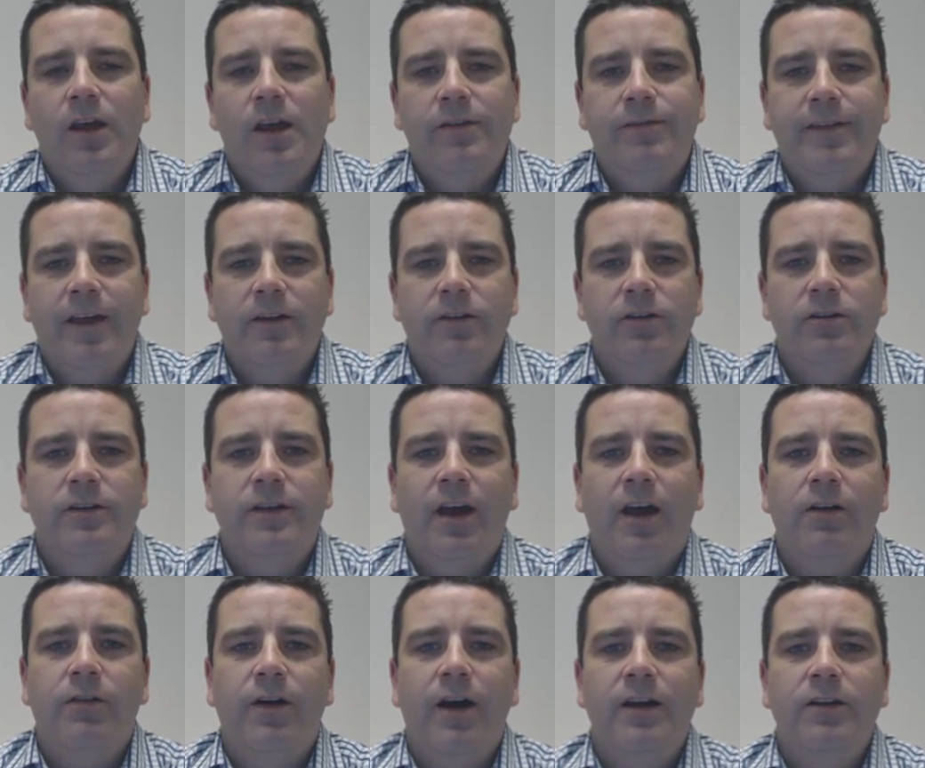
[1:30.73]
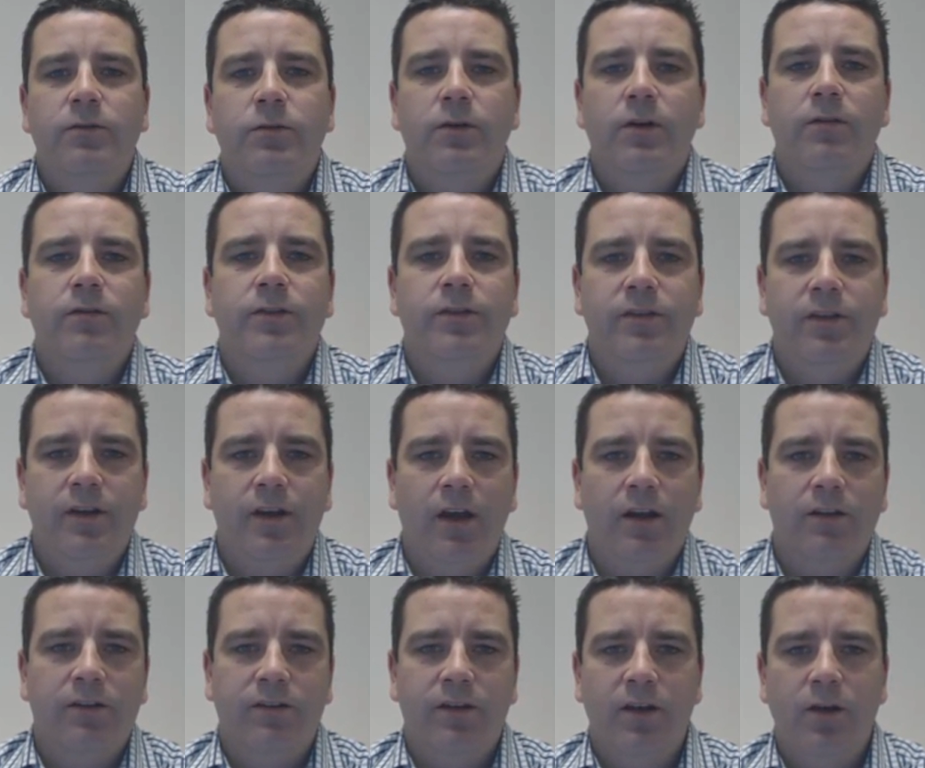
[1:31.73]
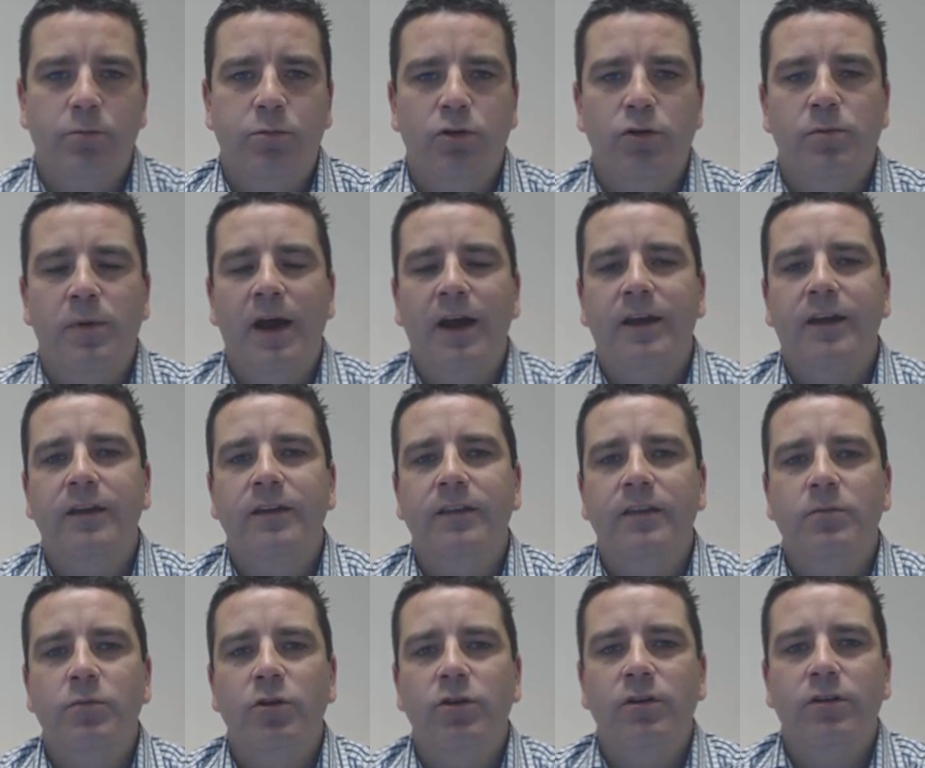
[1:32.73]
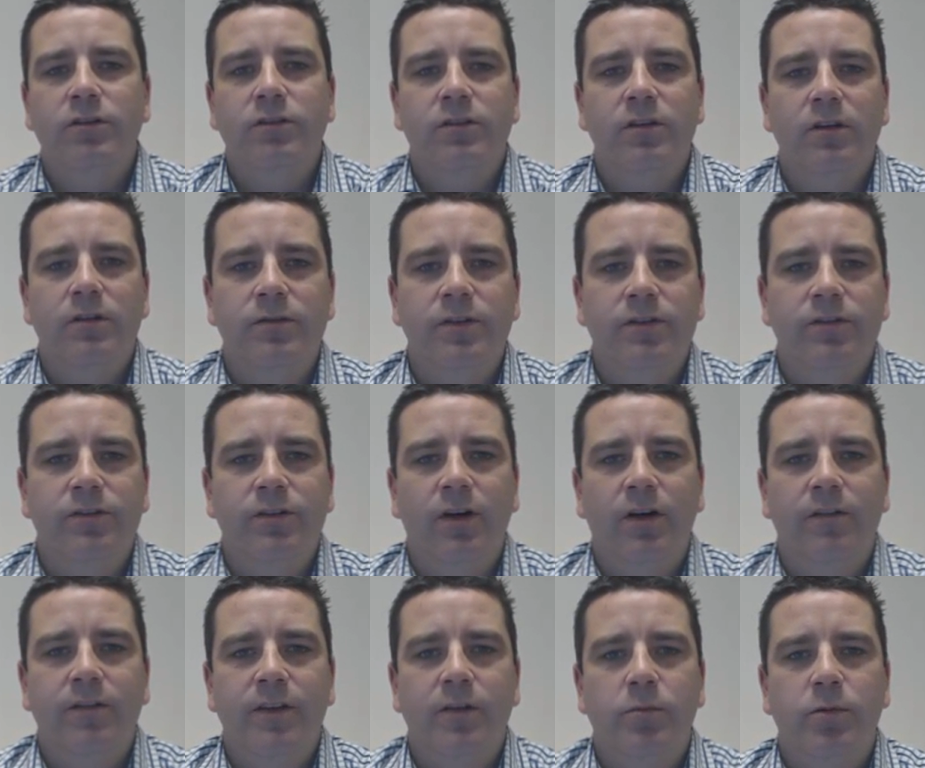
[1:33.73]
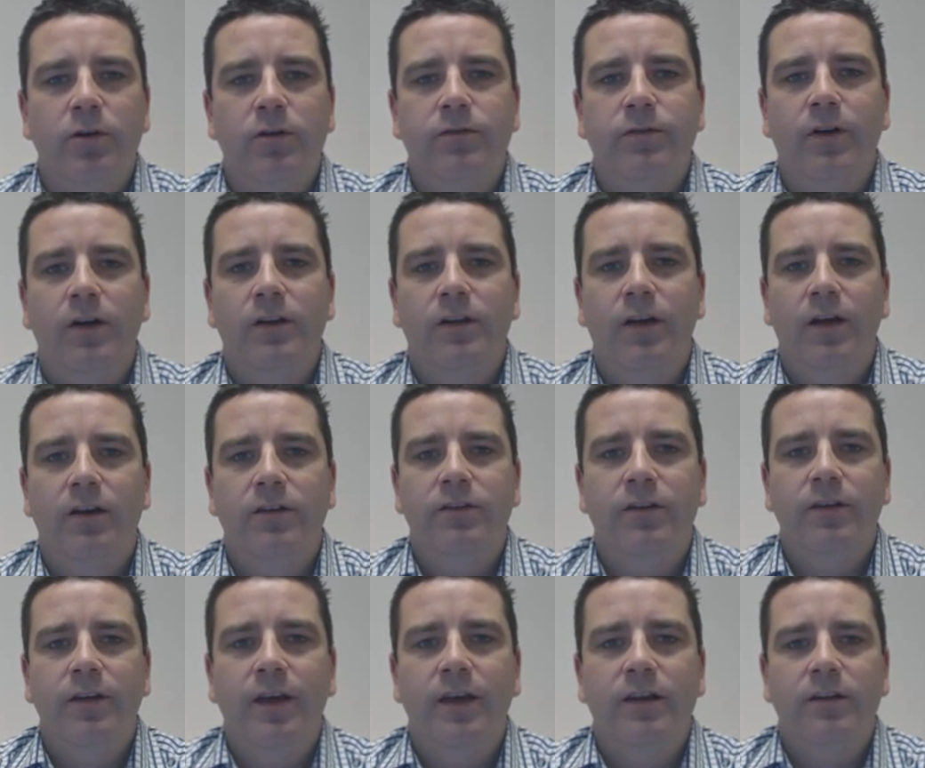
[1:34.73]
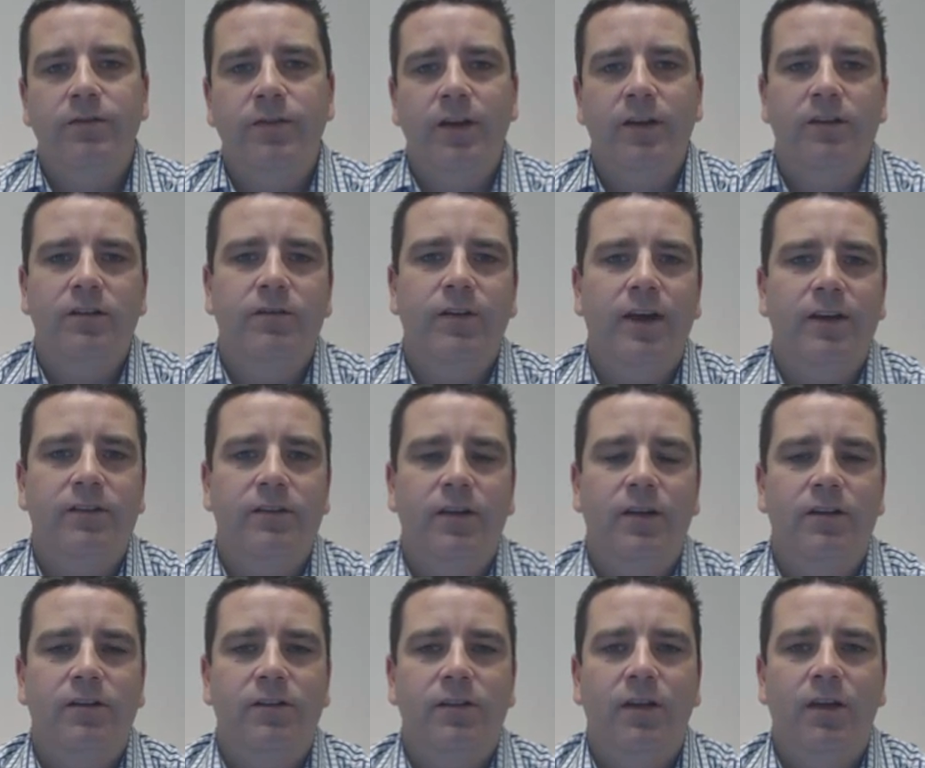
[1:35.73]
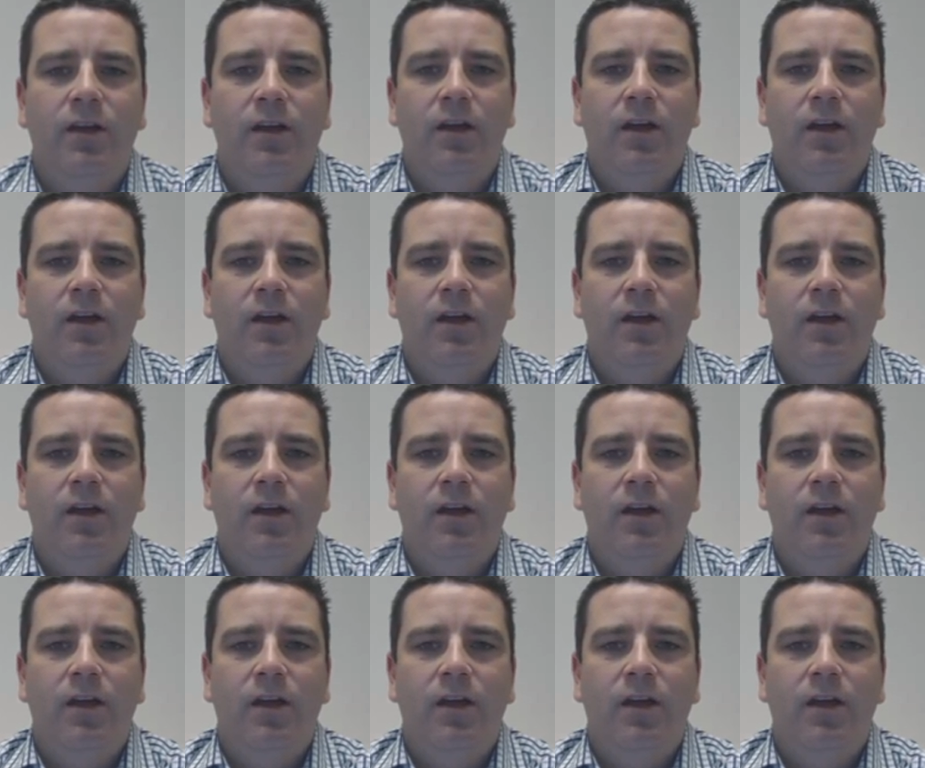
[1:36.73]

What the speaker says: If they do cut rates, we're obviously going to see a pullback in the more conservative side of the portfolios and our defensive assets,